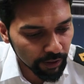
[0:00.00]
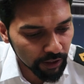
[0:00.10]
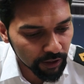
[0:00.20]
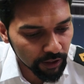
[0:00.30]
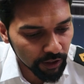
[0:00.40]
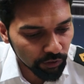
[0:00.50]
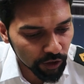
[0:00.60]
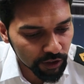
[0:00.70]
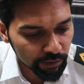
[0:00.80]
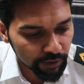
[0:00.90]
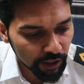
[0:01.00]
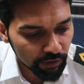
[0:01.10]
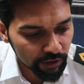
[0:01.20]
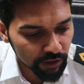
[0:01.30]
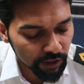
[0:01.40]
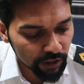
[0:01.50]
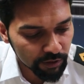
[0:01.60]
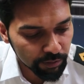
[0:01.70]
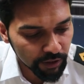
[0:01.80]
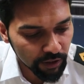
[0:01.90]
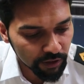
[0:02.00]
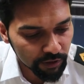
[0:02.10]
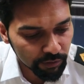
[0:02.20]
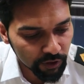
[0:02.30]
better than watch keeping hours and experience.